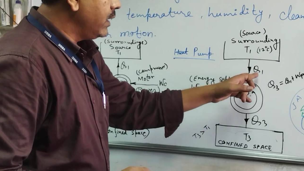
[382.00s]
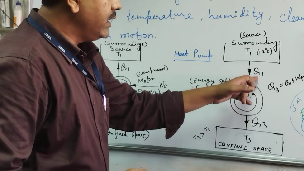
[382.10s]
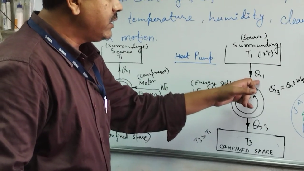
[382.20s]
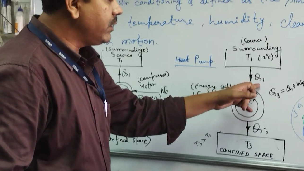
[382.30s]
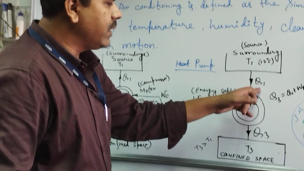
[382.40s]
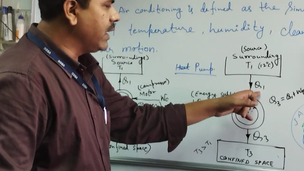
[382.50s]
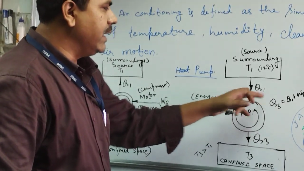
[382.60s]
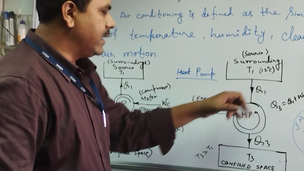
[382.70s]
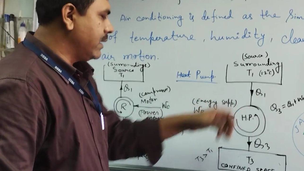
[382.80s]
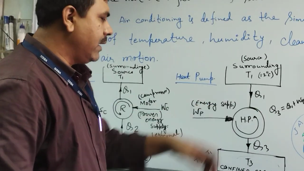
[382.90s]
receiving
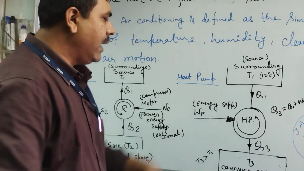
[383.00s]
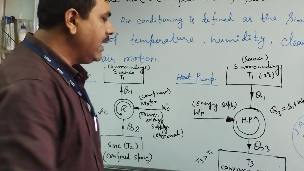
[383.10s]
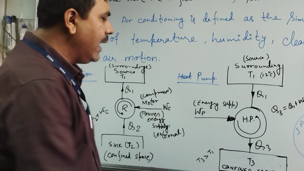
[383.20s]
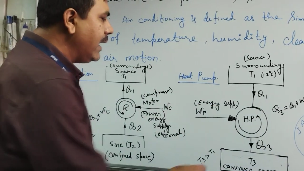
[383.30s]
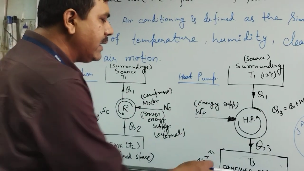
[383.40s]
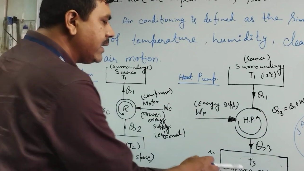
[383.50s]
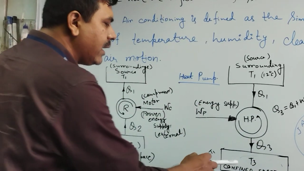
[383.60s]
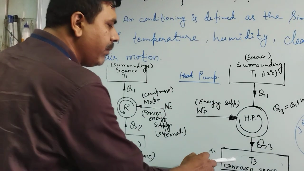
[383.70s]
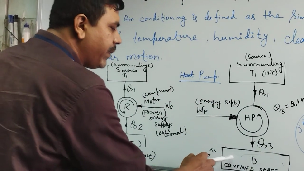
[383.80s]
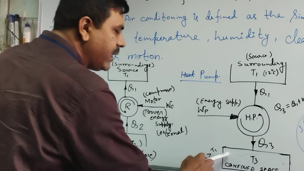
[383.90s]
heat. I like the
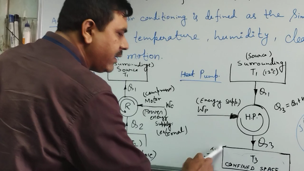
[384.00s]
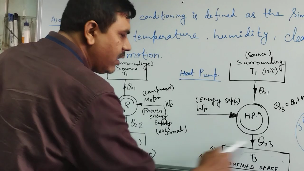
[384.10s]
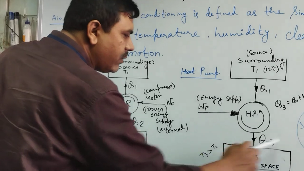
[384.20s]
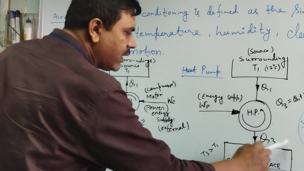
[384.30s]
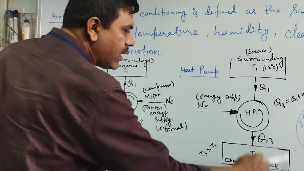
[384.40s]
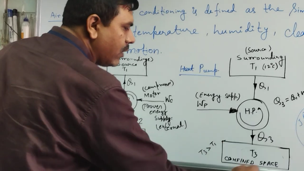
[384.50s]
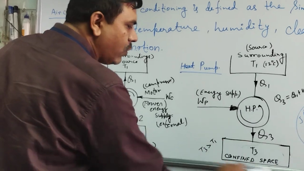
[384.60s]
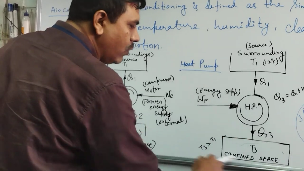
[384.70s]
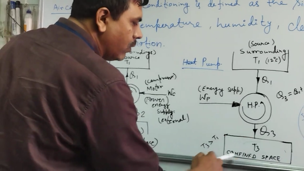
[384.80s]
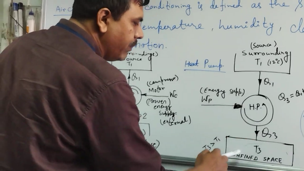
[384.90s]
temperature of the
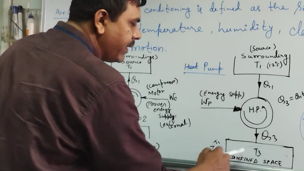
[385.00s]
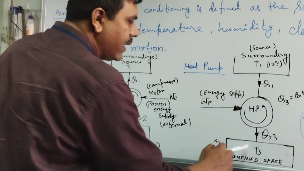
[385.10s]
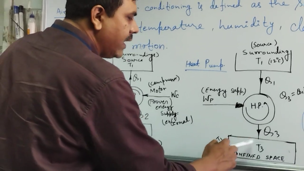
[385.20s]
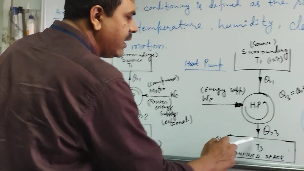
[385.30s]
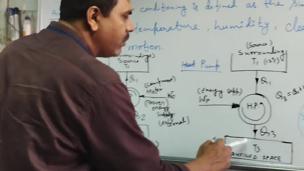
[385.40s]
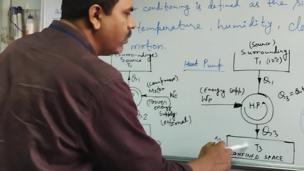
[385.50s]
room is